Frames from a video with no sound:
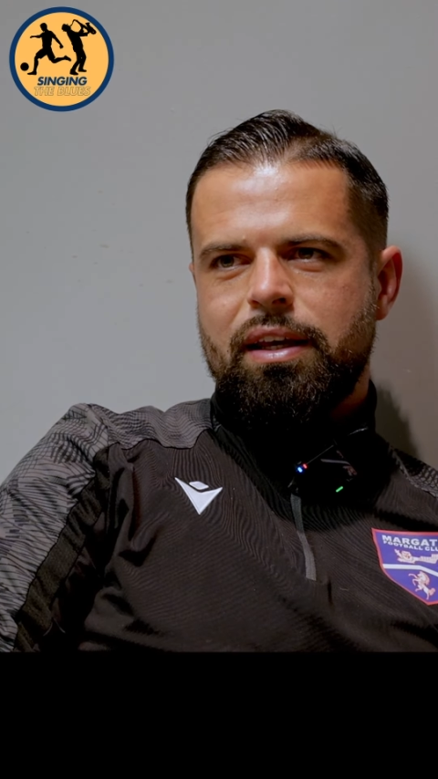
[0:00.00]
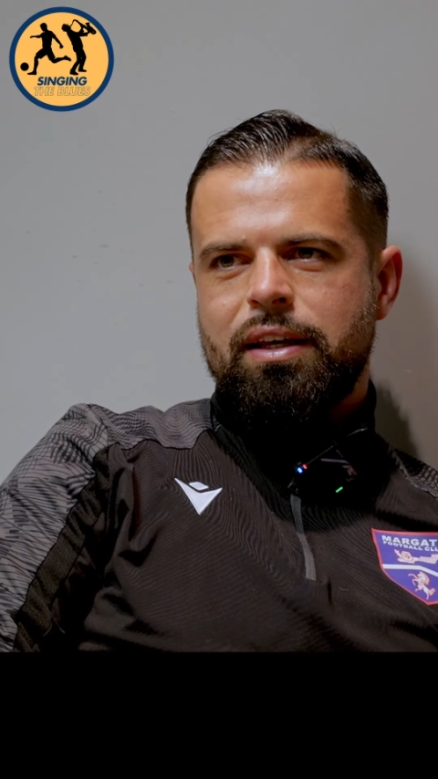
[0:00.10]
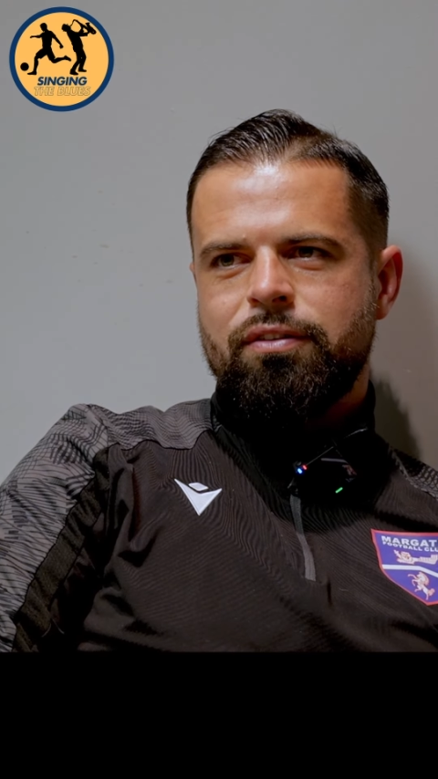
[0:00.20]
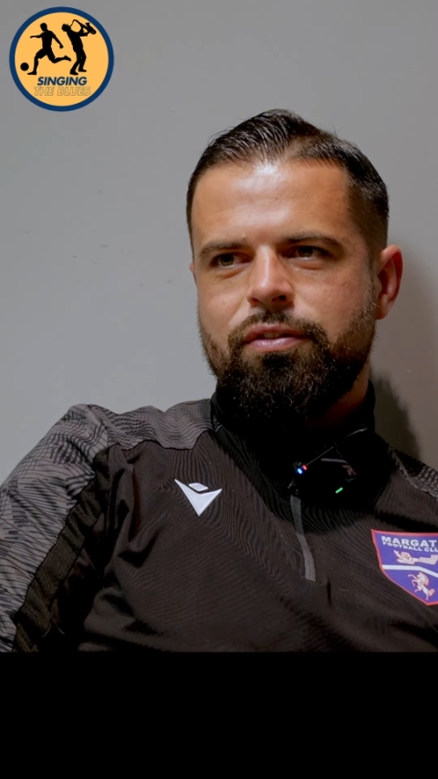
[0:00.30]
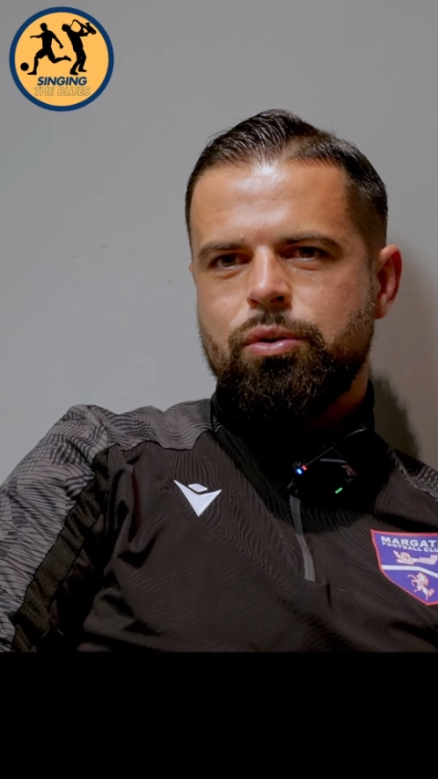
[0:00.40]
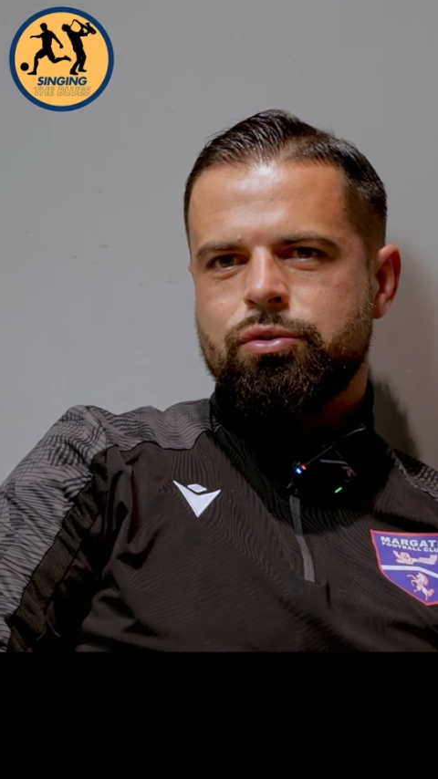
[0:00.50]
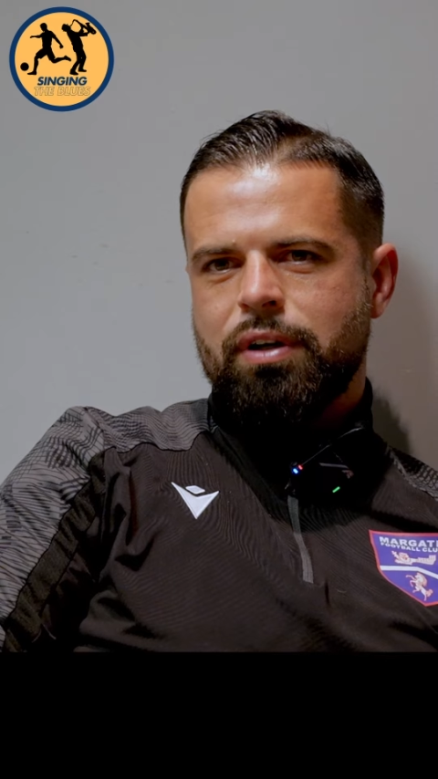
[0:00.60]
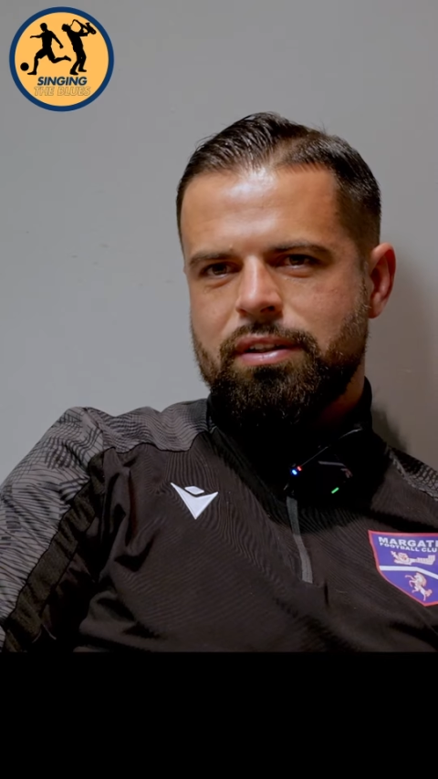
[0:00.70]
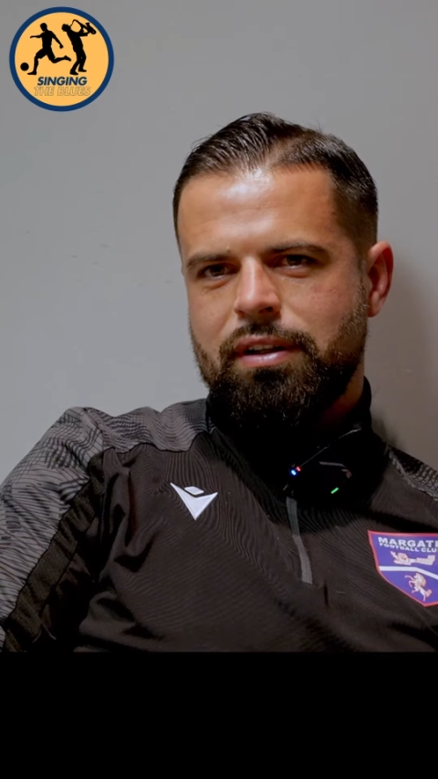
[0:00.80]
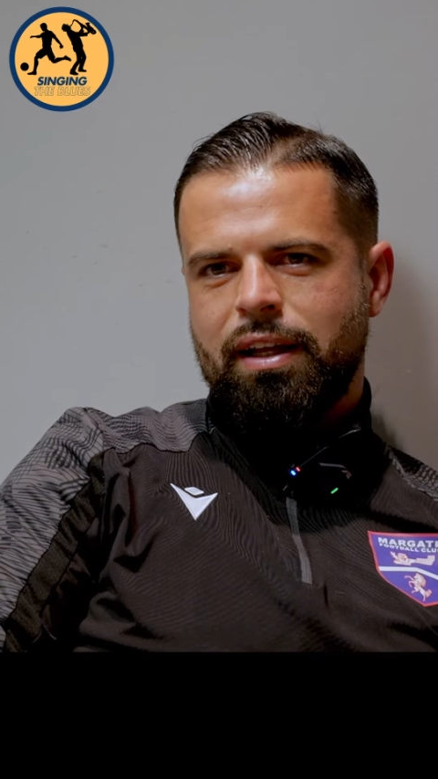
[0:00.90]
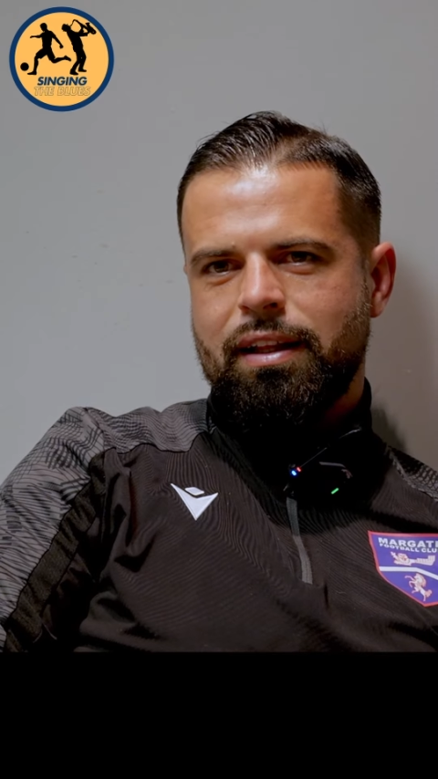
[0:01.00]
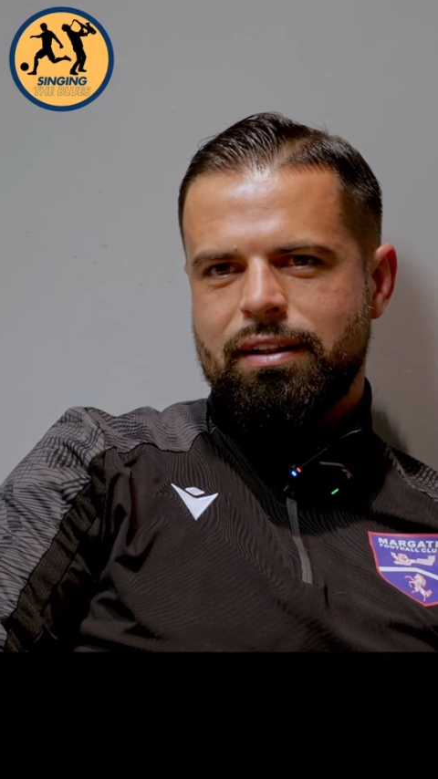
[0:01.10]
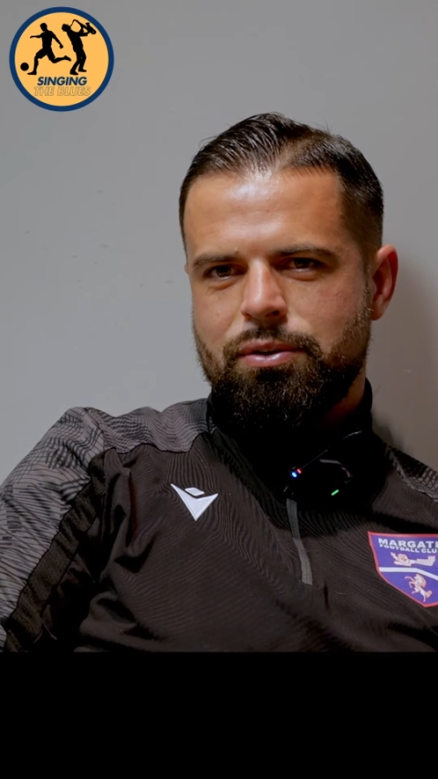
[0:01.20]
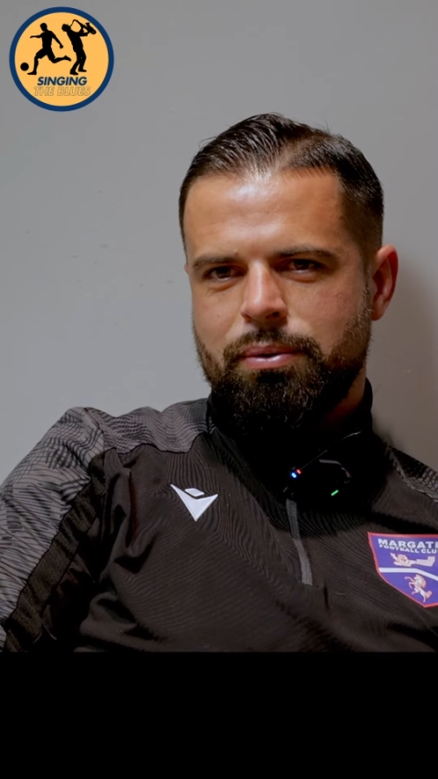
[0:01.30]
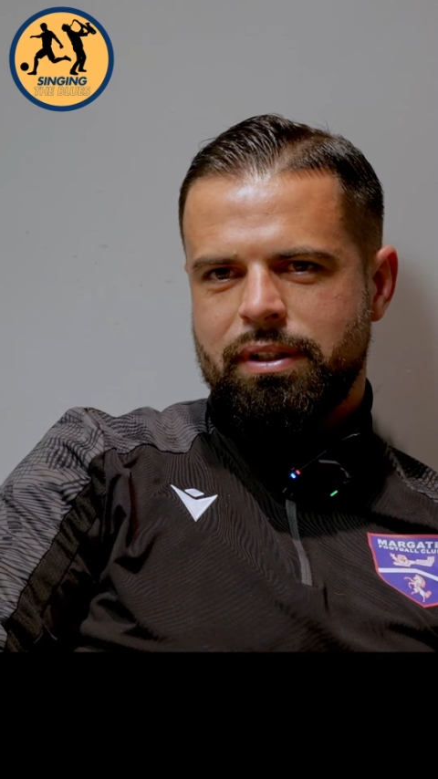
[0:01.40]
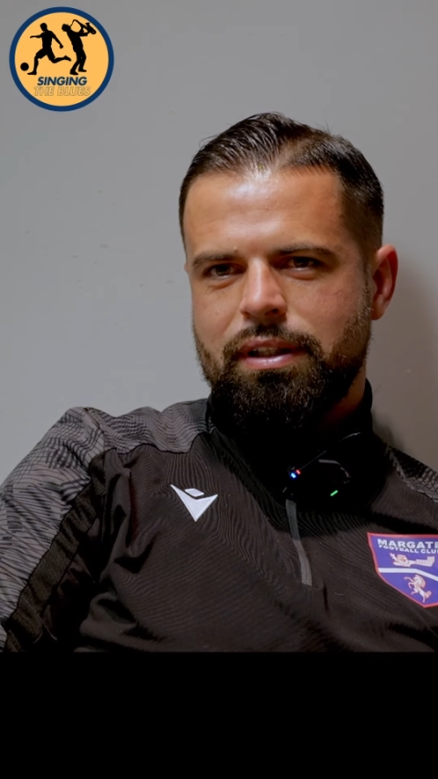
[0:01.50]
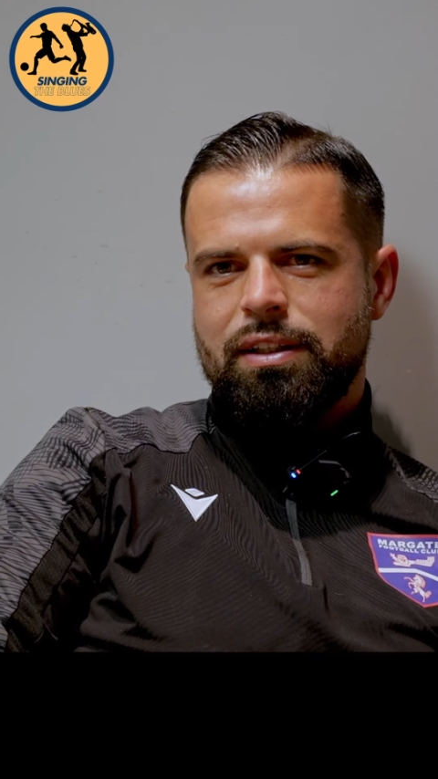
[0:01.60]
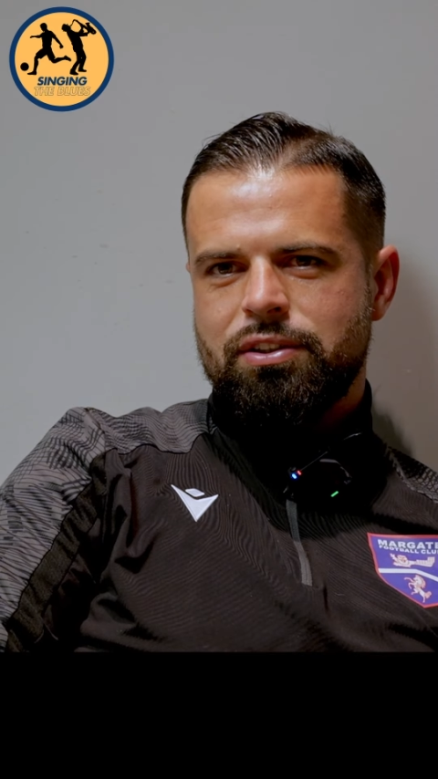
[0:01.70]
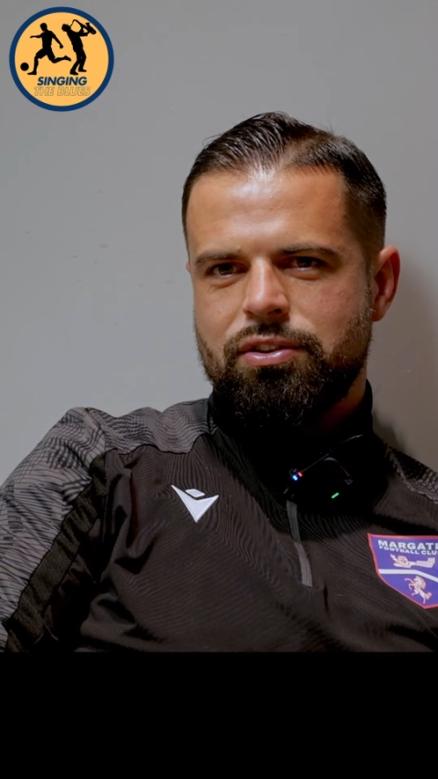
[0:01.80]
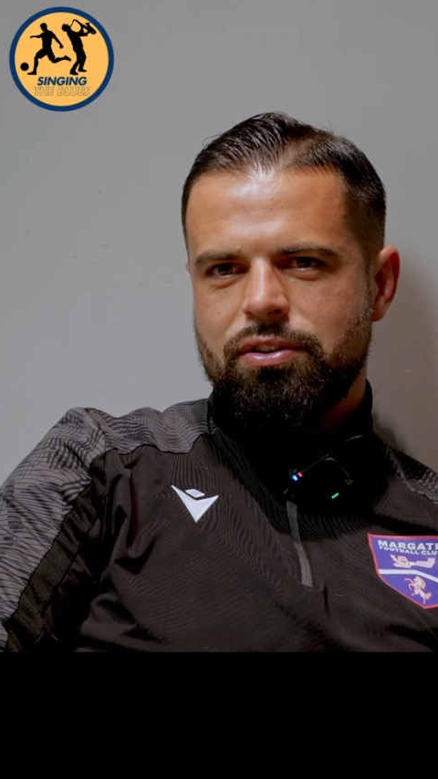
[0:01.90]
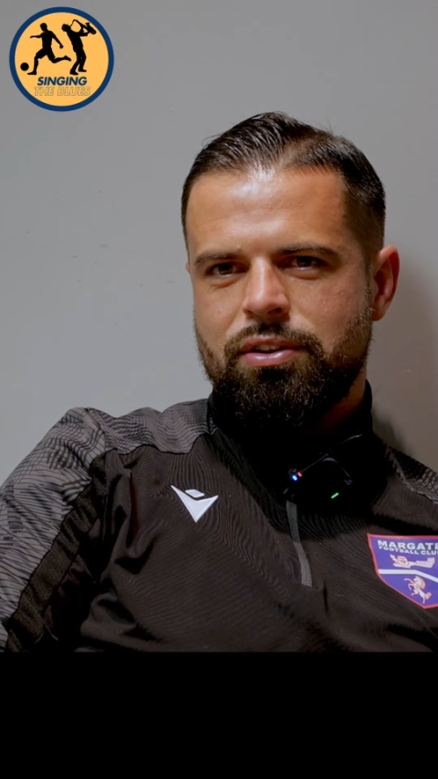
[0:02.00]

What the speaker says: if you translate that to English,